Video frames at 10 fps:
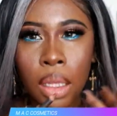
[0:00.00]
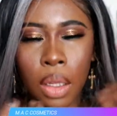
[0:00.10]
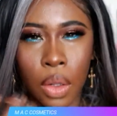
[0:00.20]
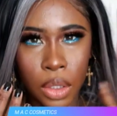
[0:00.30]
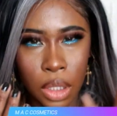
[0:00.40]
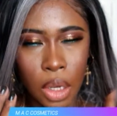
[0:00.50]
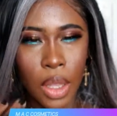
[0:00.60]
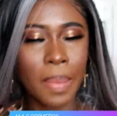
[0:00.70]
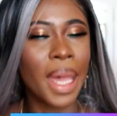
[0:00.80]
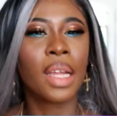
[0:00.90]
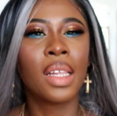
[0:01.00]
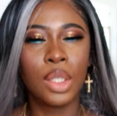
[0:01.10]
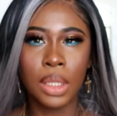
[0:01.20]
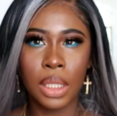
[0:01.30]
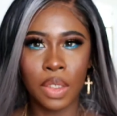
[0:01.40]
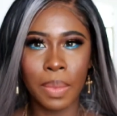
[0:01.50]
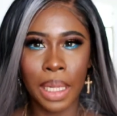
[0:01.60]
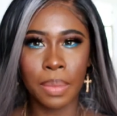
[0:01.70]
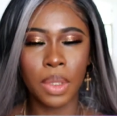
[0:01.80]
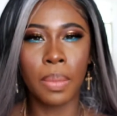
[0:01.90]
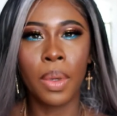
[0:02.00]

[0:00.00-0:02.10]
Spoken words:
And it automatically just gives my lips some